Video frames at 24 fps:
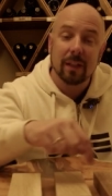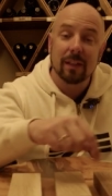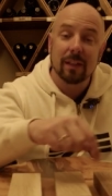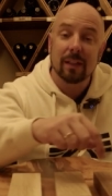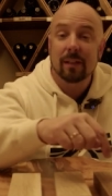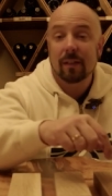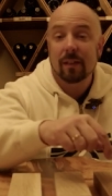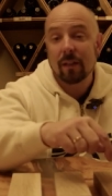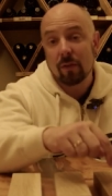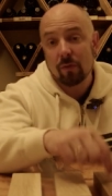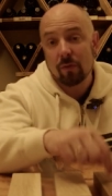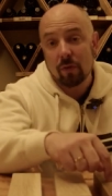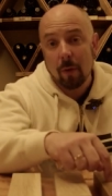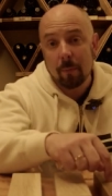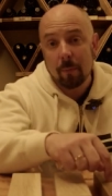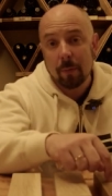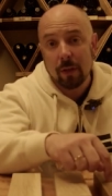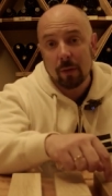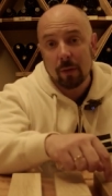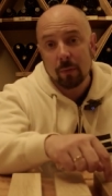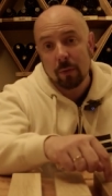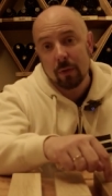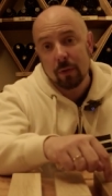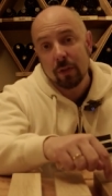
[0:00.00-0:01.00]
and this is a
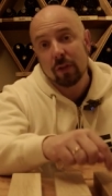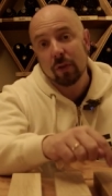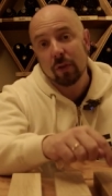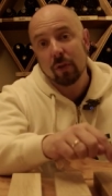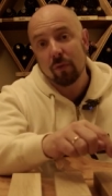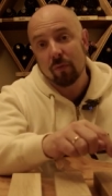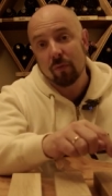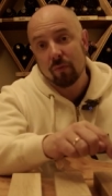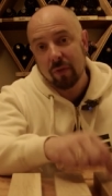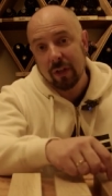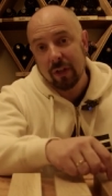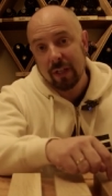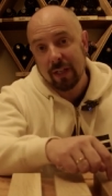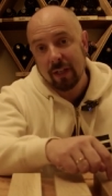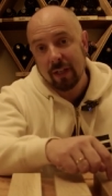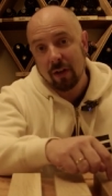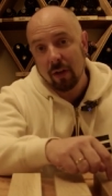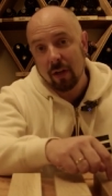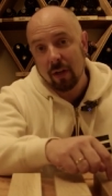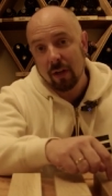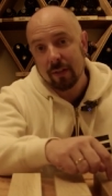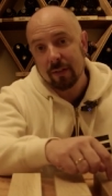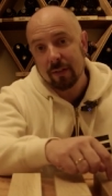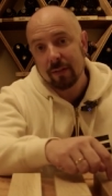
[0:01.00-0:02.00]
tropical wood, so really
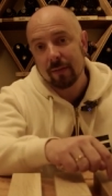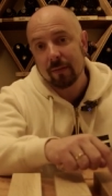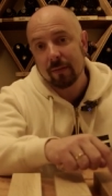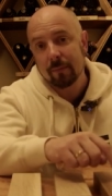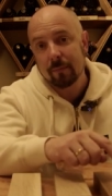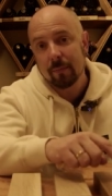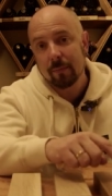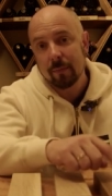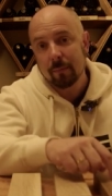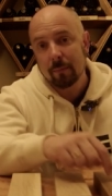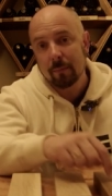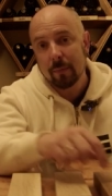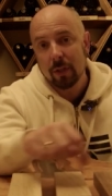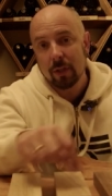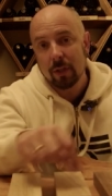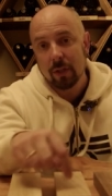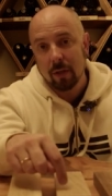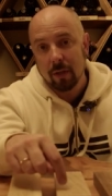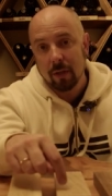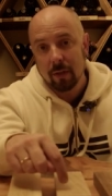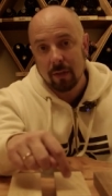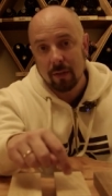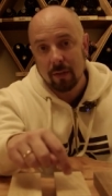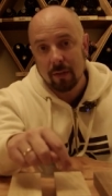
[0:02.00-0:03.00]
hard, much
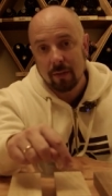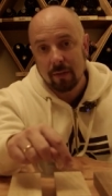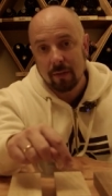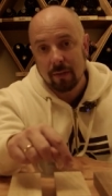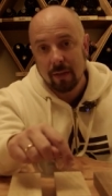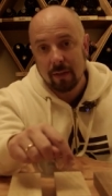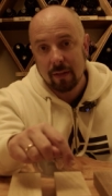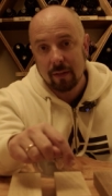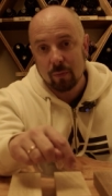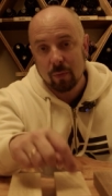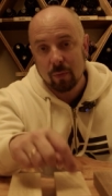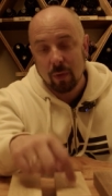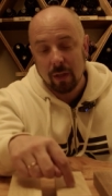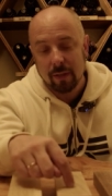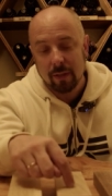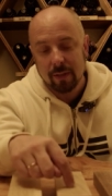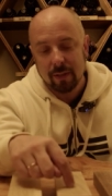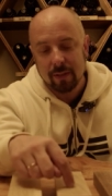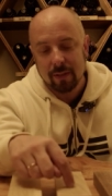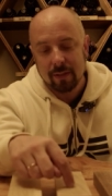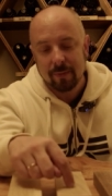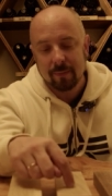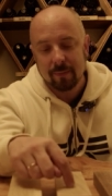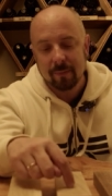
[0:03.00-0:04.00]
harder than the
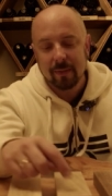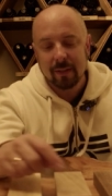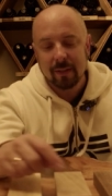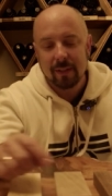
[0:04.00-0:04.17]
walnut.